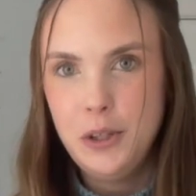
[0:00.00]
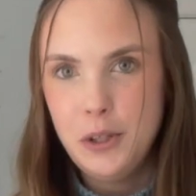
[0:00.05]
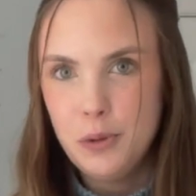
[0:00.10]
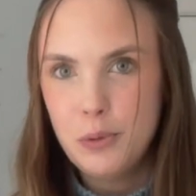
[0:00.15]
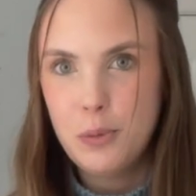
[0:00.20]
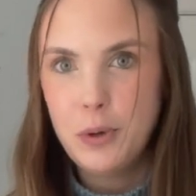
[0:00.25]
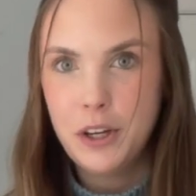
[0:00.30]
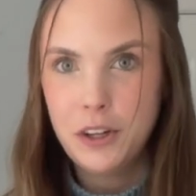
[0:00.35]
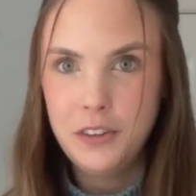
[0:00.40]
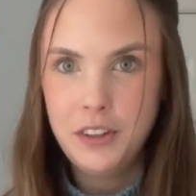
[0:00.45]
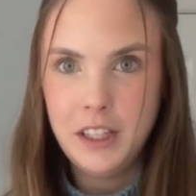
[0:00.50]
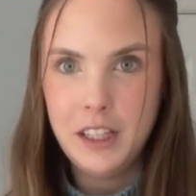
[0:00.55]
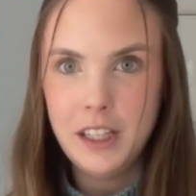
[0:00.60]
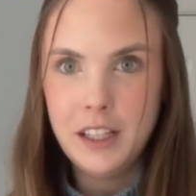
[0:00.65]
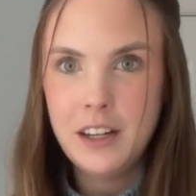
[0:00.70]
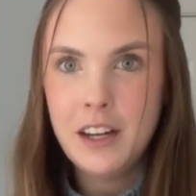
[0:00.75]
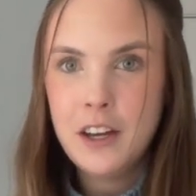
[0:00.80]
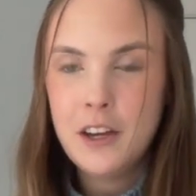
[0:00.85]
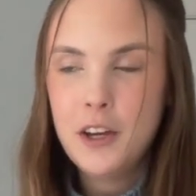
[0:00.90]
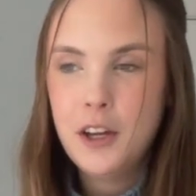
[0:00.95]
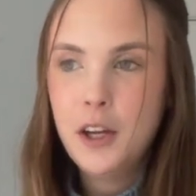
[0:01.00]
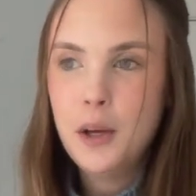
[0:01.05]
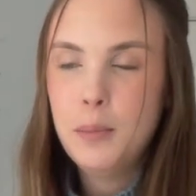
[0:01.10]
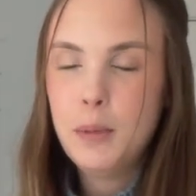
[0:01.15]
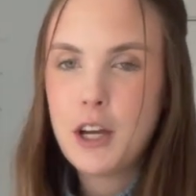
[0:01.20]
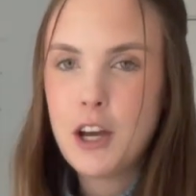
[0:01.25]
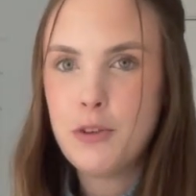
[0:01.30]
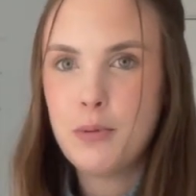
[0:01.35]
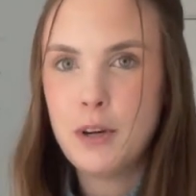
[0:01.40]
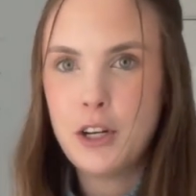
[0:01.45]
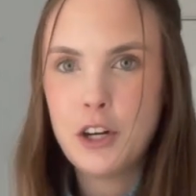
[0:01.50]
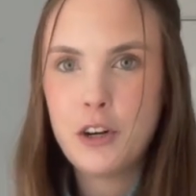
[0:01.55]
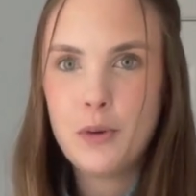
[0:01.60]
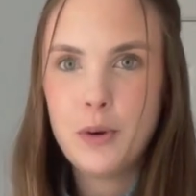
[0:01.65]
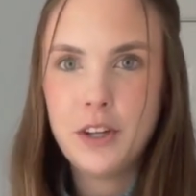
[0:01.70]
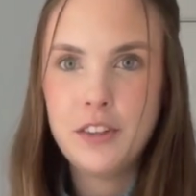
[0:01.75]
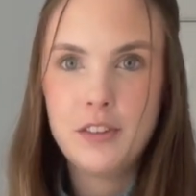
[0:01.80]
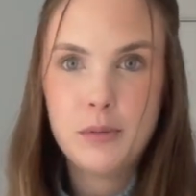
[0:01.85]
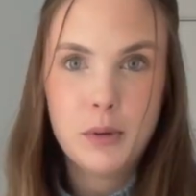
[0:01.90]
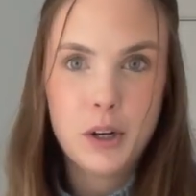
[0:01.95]
you will need because when you're
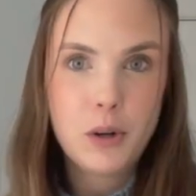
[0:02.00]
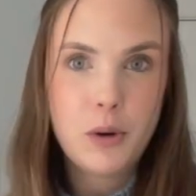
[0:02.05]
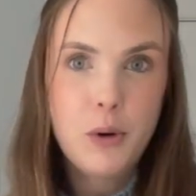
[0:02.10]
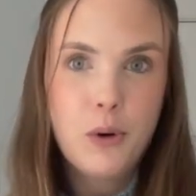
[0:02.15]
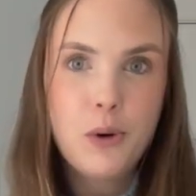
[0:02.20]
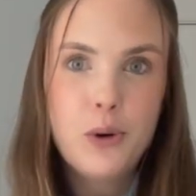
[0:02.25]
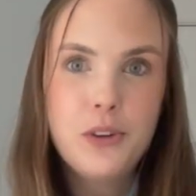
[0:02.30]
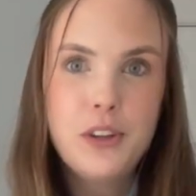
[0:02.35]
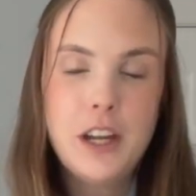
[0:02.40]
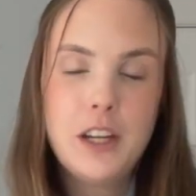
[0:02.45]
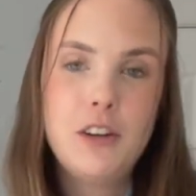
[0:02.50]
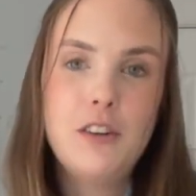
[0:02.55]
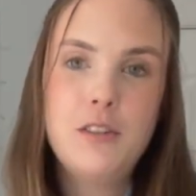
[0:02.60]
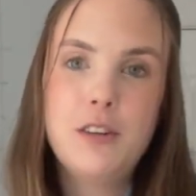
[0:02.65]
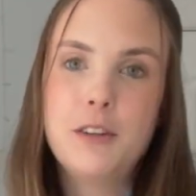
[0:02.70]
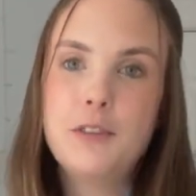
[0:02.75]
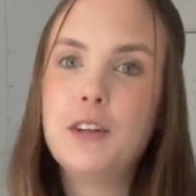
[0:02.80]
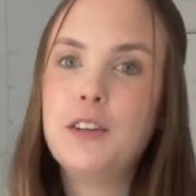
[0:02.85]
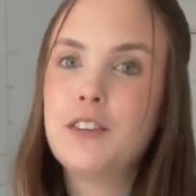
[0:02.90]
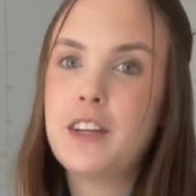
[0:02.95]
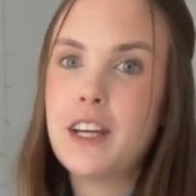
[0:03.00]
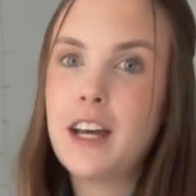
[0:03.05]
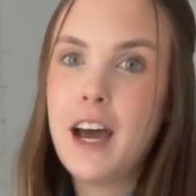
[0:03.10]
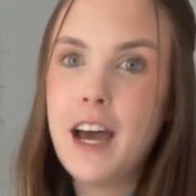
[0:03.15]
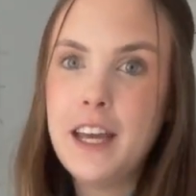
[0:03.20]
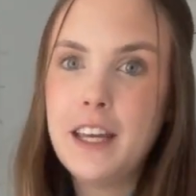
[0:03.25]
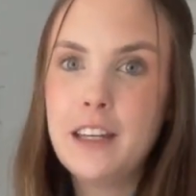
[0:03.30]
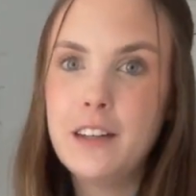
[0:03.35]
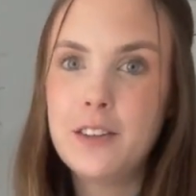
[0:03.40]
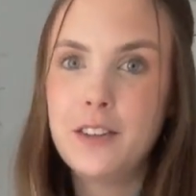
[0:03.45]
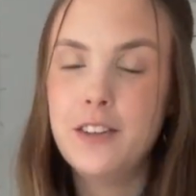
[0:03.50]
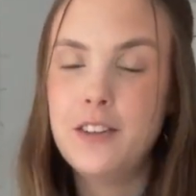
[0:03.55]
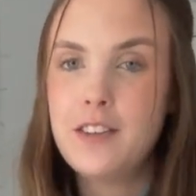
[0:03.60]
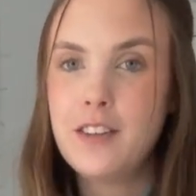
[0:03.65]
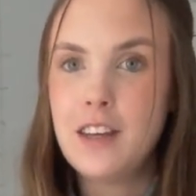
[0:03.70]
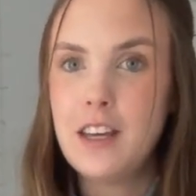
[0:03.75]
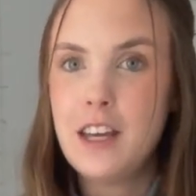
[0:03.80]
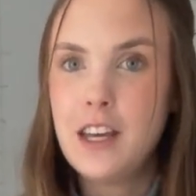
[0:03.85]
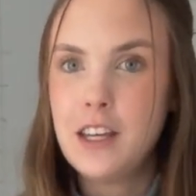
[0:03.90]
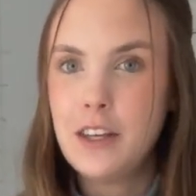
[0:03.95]
going somewhere cold and you're doing things like hiking or
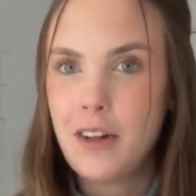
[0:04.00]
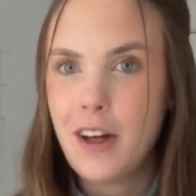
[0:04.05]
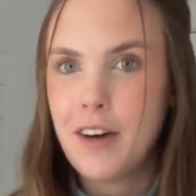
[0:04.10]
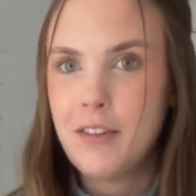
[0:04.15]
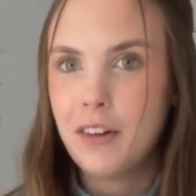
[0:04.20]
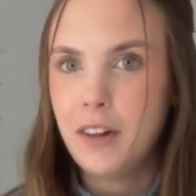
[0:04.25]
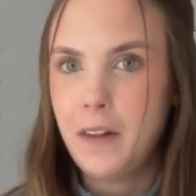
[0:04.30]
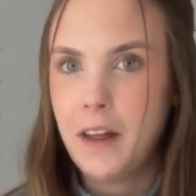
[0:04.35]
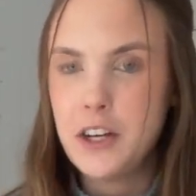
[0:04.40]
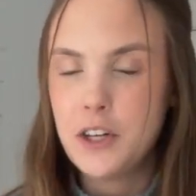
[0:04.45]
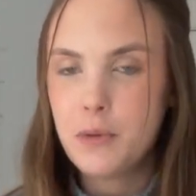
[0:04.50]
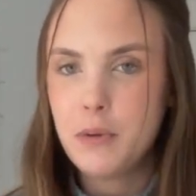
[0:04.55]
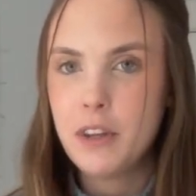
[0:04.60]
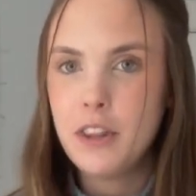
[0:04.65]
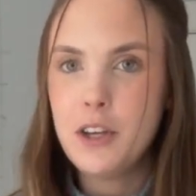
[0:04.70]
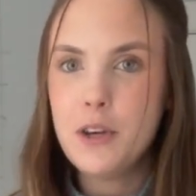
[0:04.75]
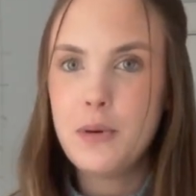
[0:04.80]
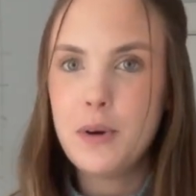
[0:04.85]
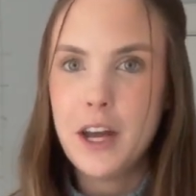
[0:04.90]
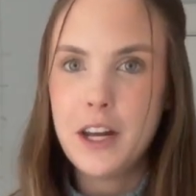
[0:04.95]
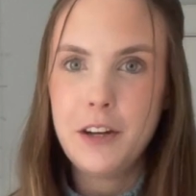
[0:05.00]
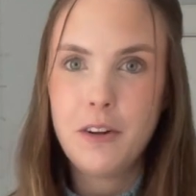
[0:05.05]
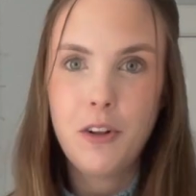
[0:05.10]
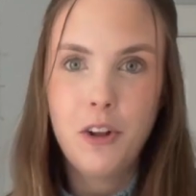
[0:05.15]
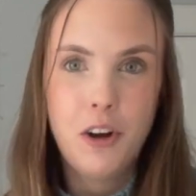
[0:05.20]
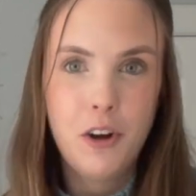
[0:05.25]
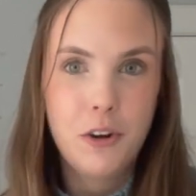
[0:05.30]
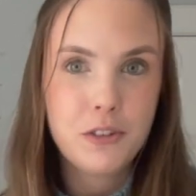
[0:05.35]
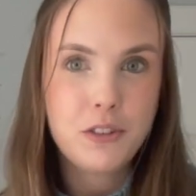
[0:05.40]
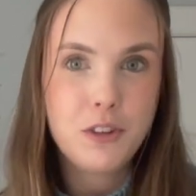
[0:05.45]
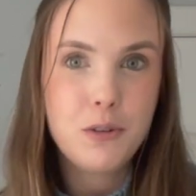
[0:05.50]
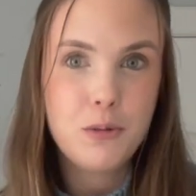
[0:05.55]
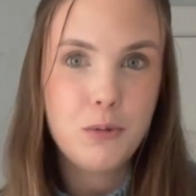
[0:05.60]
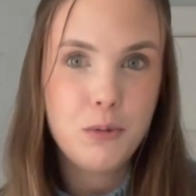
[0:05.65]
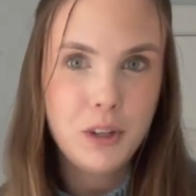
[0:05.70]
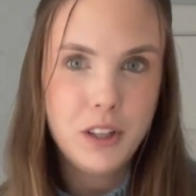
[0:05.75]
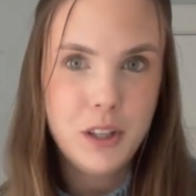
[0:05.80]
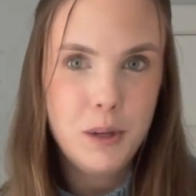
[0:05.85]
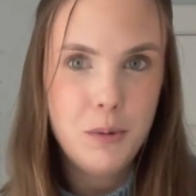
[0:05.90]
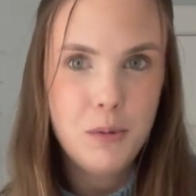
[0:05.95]
skiing, you'll have a lunch with you, and you'll also
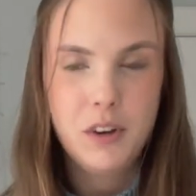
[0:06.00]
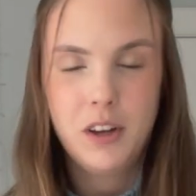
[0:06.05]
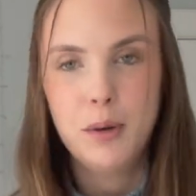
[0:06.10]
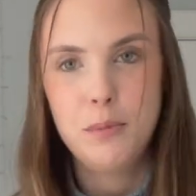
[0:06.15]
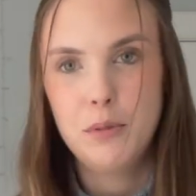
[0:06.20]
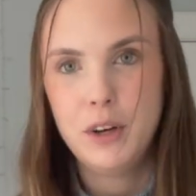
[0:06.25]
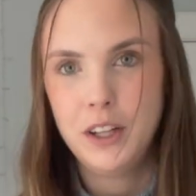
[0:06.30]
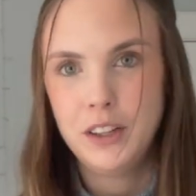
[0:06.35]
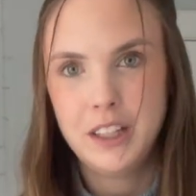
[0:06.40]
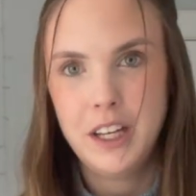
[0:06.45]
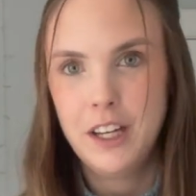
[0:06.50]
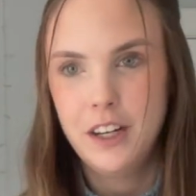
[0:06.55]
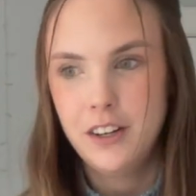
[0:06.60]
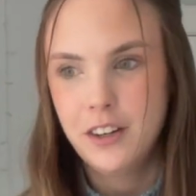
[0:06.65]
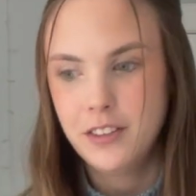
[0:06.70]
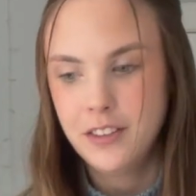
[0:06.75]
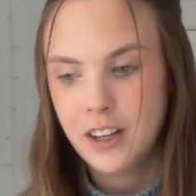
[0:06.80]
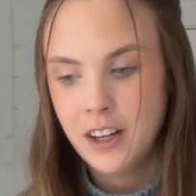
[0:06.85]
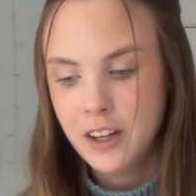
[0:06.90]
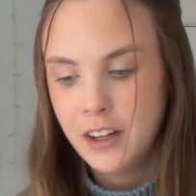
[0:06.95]
really want to bring layers.